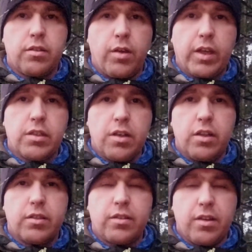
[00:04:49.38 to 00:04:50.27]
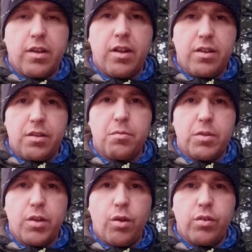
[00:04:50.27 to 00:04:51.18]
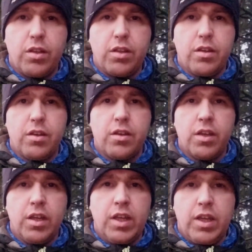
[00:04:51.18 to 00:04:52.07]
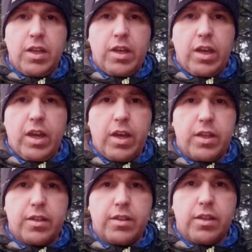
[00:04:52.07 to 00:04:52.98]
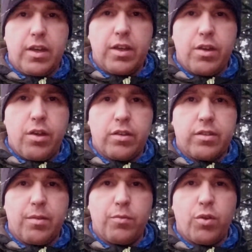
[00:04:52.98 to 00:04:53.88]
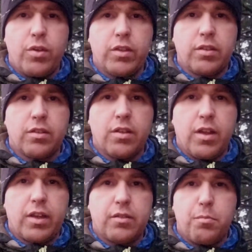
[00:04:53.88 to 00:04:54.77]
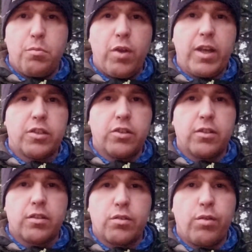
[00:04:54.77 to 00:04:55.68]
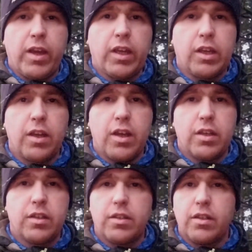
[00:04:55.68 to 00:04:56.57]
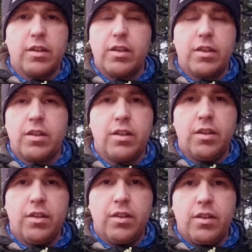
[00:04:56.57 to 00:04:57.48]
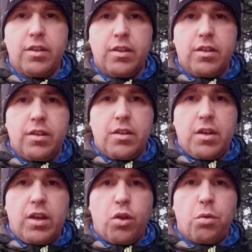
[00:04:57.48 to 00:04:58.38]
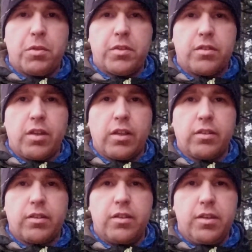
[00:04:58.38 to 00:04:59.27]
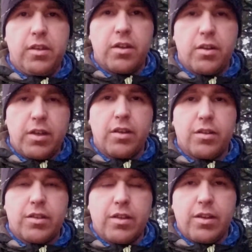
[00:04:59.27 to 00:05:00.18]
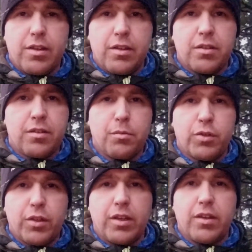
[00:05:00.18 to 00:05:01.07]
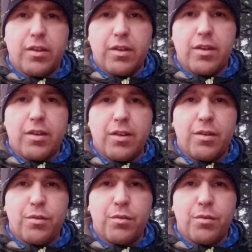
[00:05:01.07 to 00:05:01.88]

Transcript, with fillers: actually it's a little bit lonely here and uh, I heard some noises like branches cracking and uh, I hope it's just a deer and not uh, something uh,